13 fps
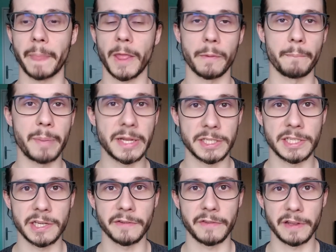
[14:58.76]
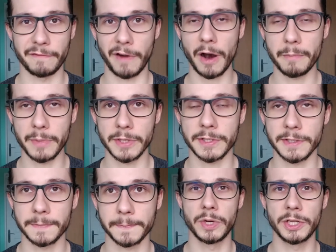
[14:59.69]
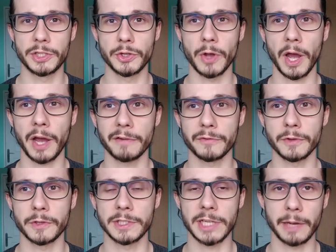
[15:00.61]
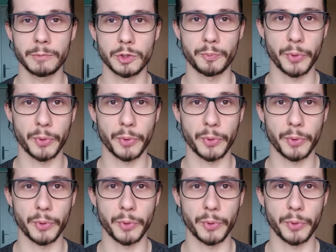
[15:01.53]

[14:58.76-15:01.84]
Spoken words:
competitive environments. We need to have the time to